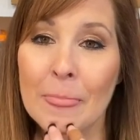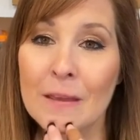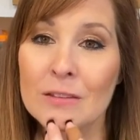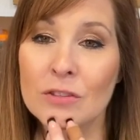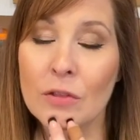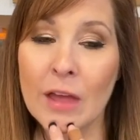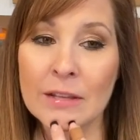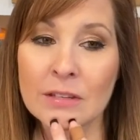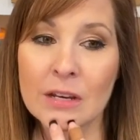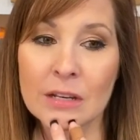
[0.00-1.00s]
so
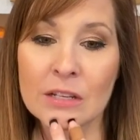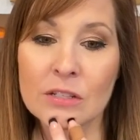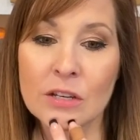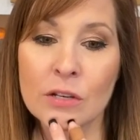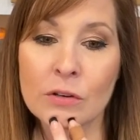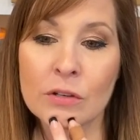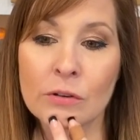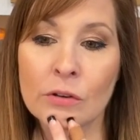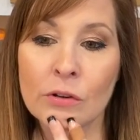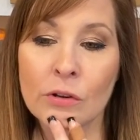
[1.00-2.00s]
that's going to continue
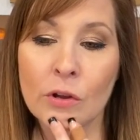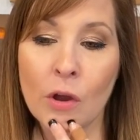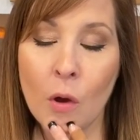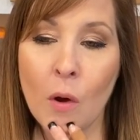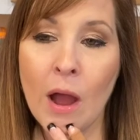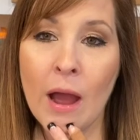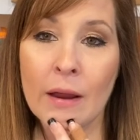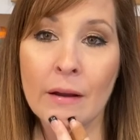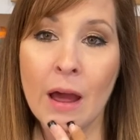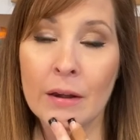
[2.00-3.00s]
to go
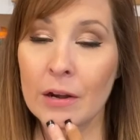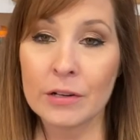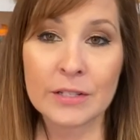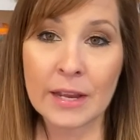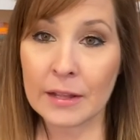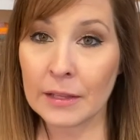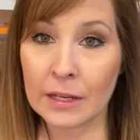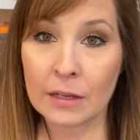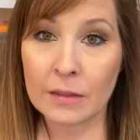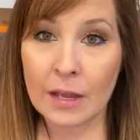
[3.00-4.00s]
on on our
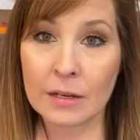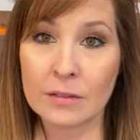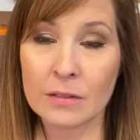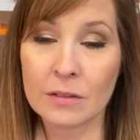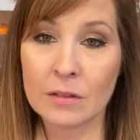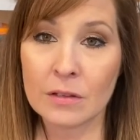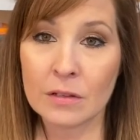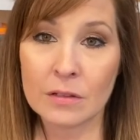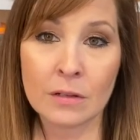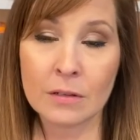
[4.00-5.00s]
daily that
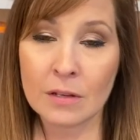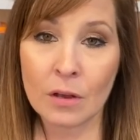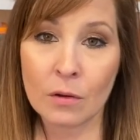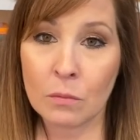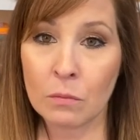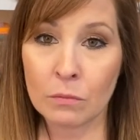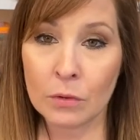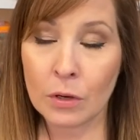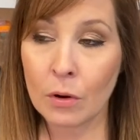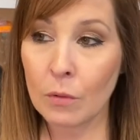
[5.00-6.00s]
until,
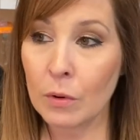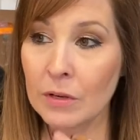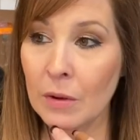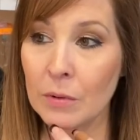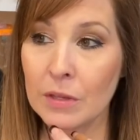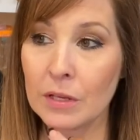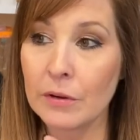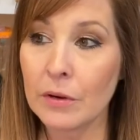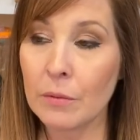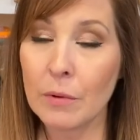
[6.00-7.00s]
you know, we're done with the
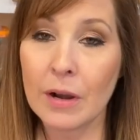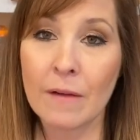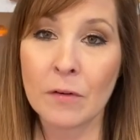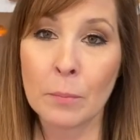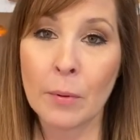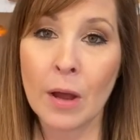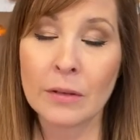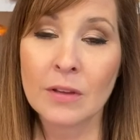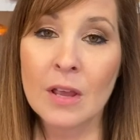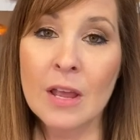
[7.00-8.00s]
year or whatever. But
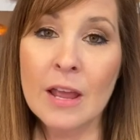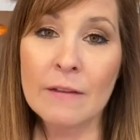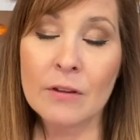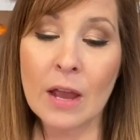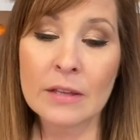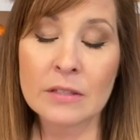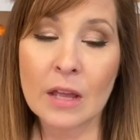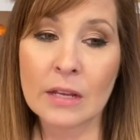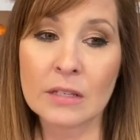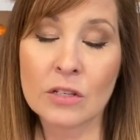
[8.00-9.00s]
if you guys
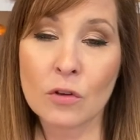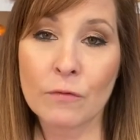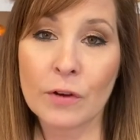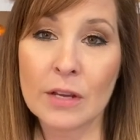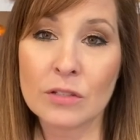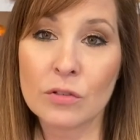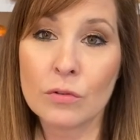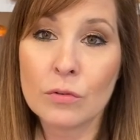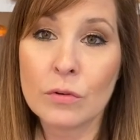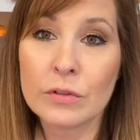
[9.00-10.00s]
liked it, don't forget
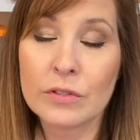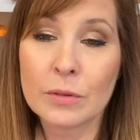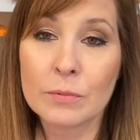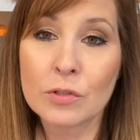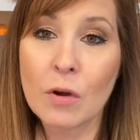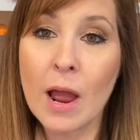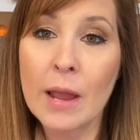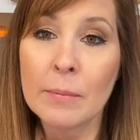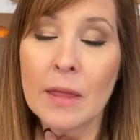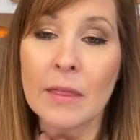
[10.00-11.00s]
to
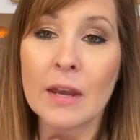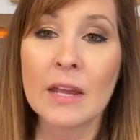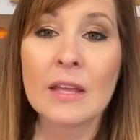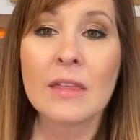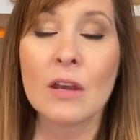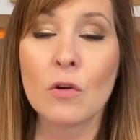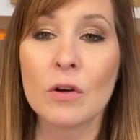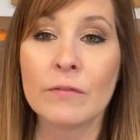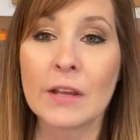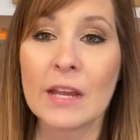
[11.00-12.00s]
subscribe and then hit that
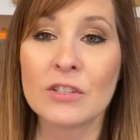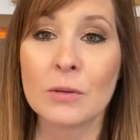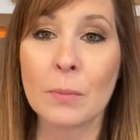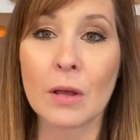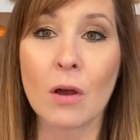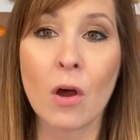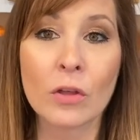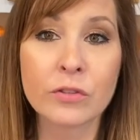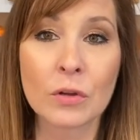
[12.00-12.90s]
notification bell also,